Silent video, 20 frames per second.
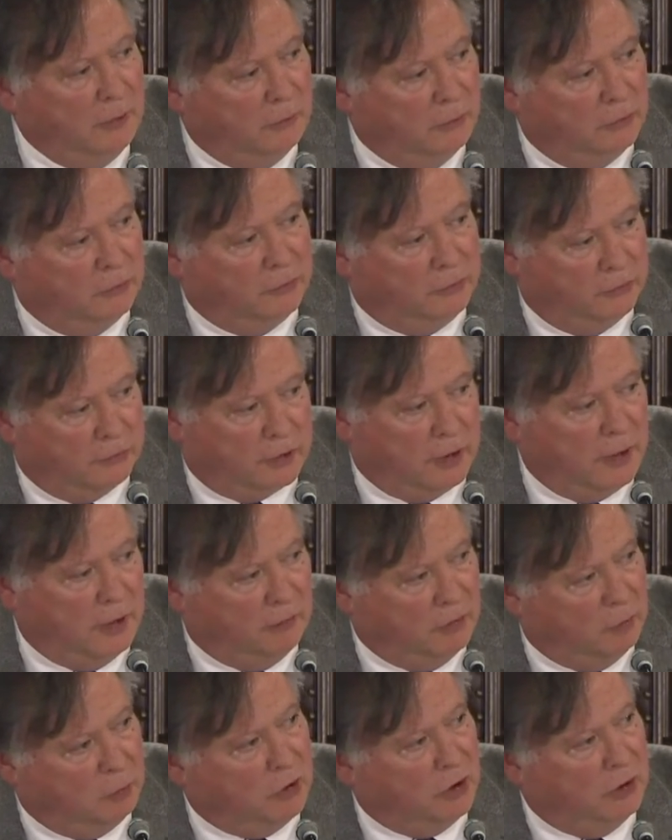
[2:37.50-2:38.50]
was kind
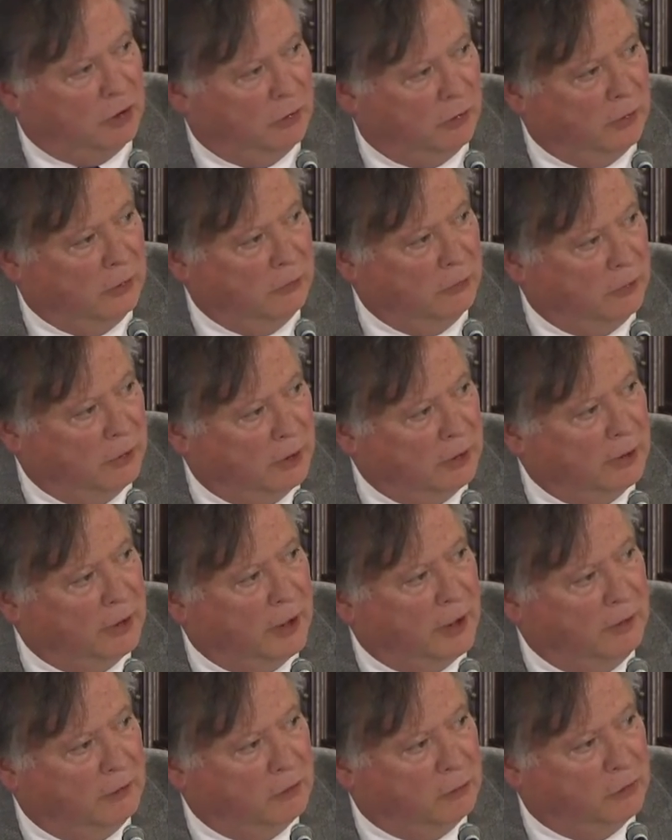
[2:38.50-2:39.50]
of a bring your own gun
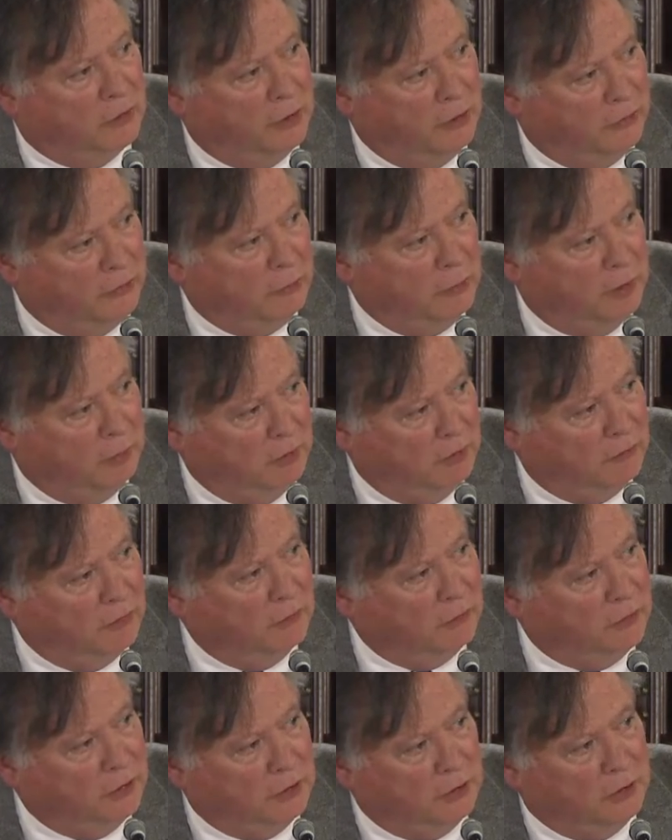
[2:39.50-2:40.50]
kind of a place maybe
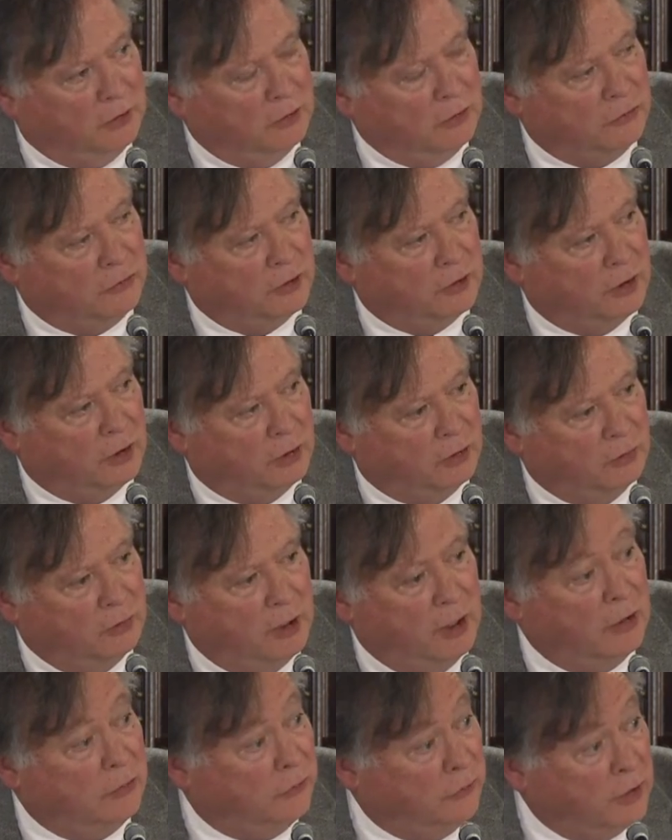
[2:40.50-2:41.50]
15 years
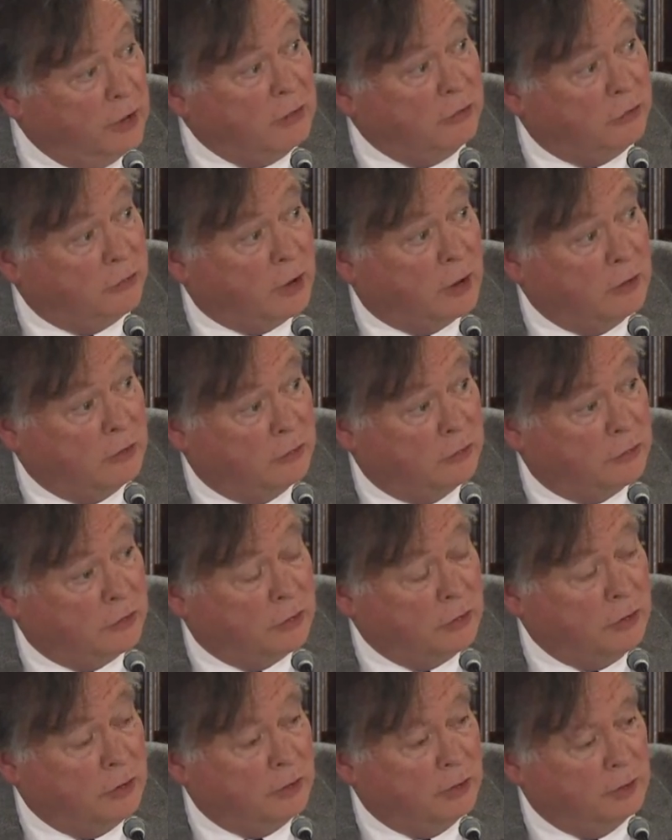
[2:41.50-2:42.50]
ago, as things start to
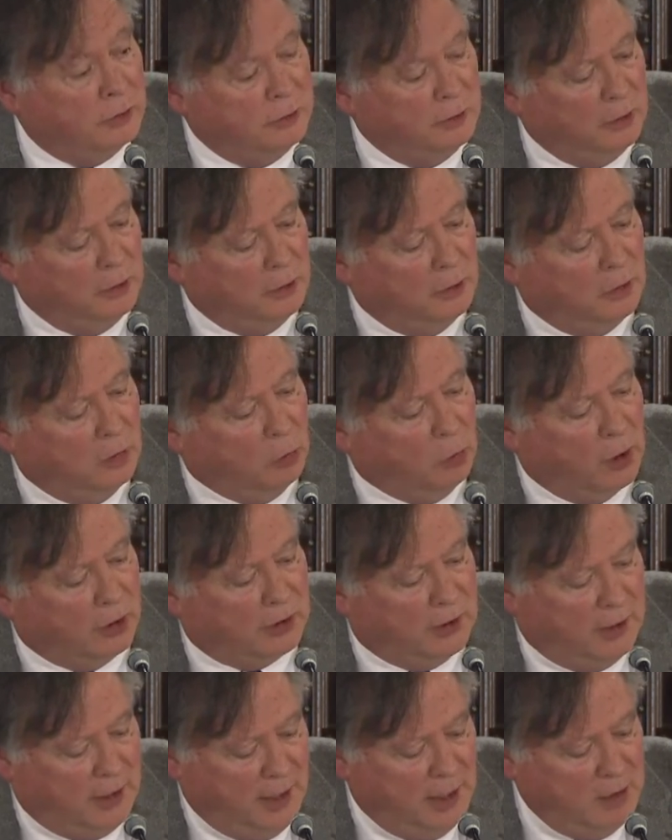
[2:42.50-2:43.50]
turn,
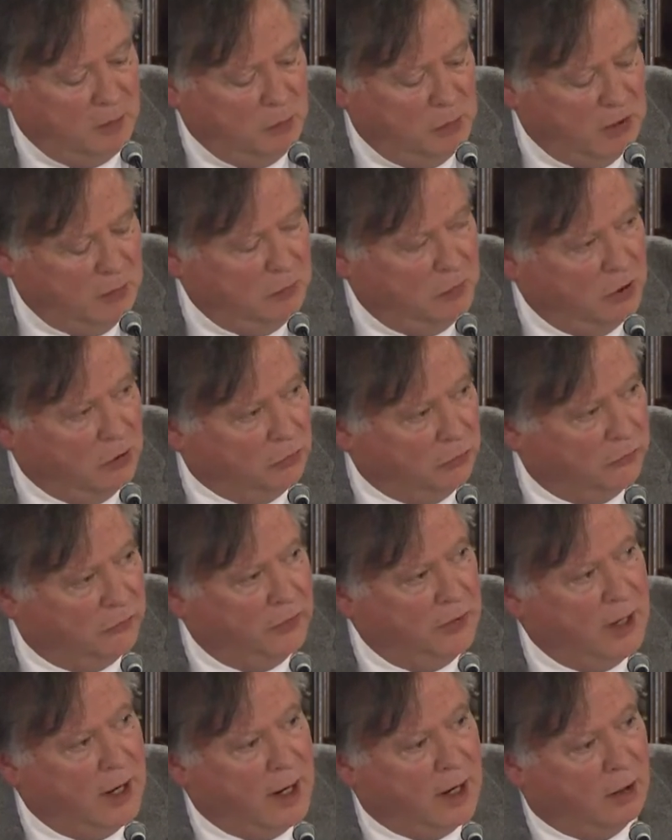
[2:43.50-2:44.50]
what can be
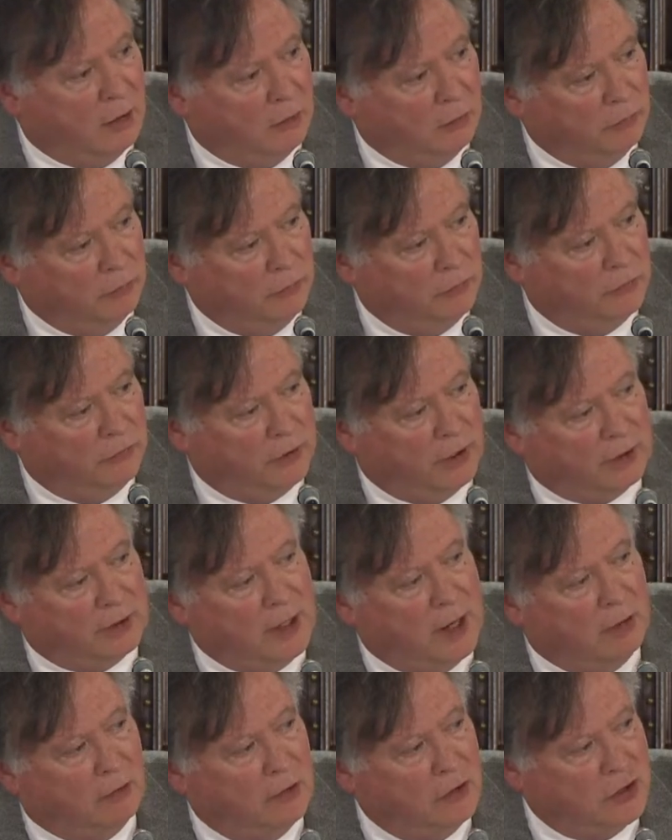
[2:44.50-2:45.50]
built now, the
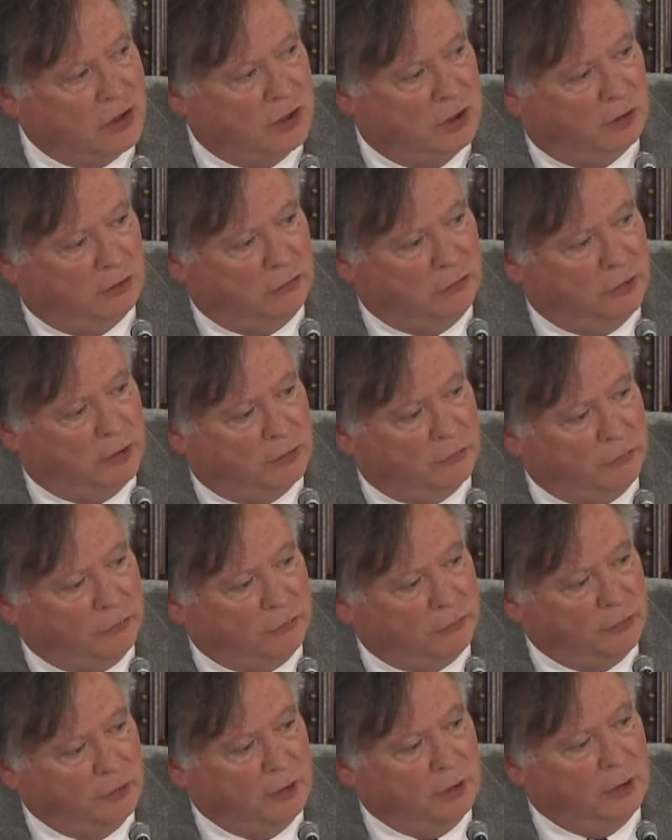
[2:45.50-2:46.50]
technology
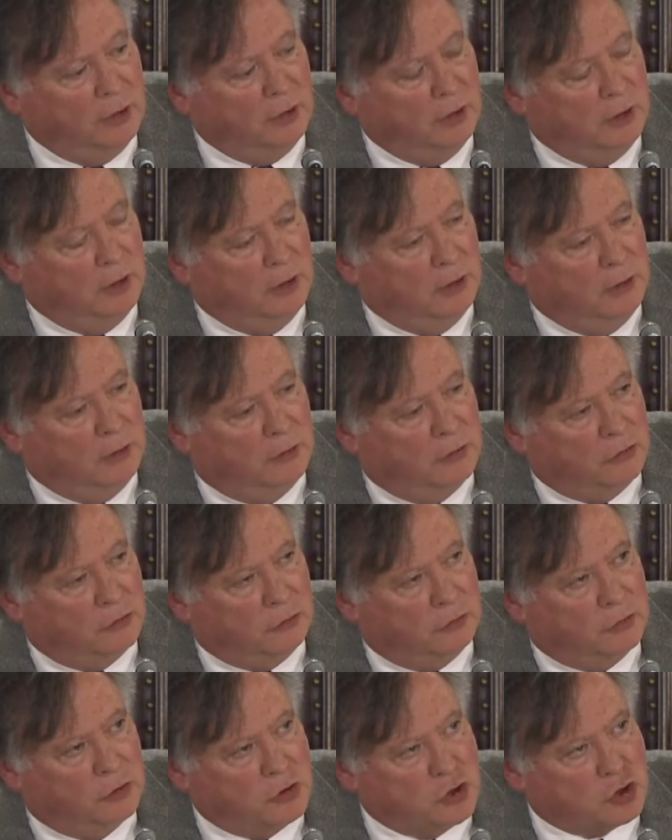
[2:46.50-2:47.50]
exists.
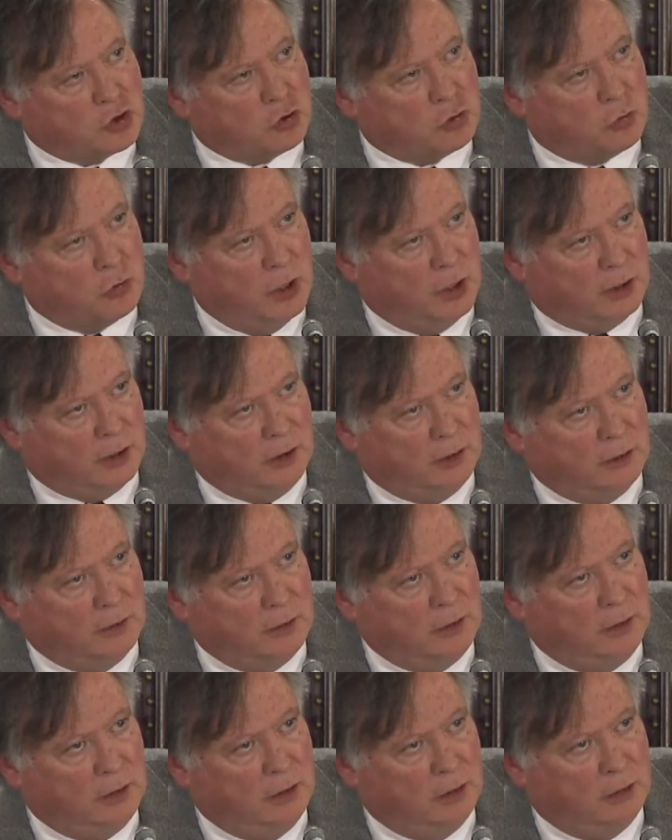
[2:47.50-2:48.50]
the trick
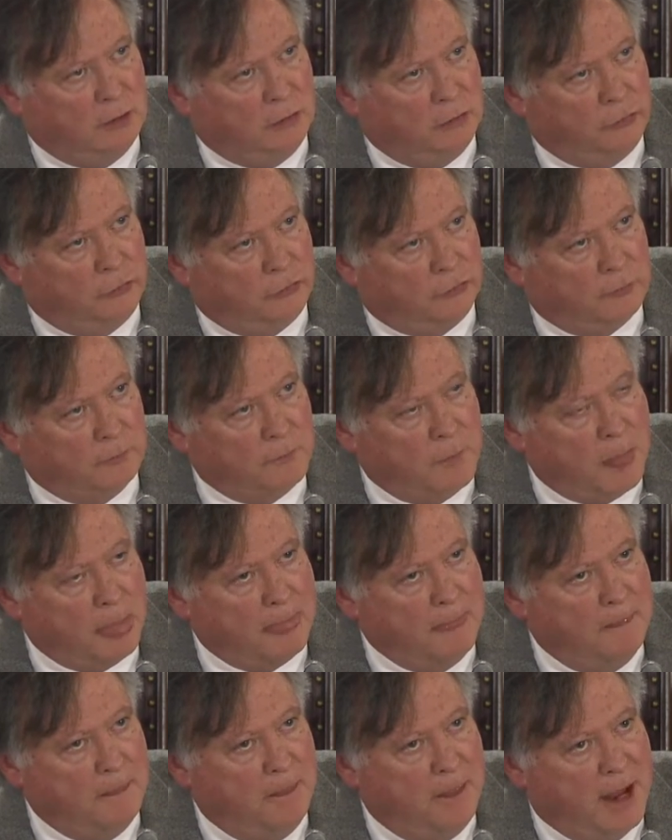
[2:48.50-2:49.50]
is
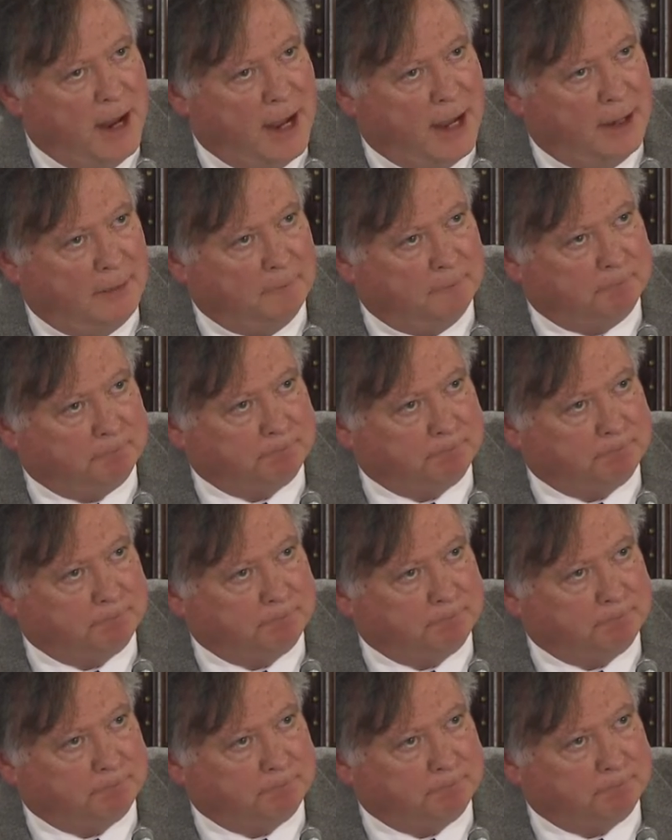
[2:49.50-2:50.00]
that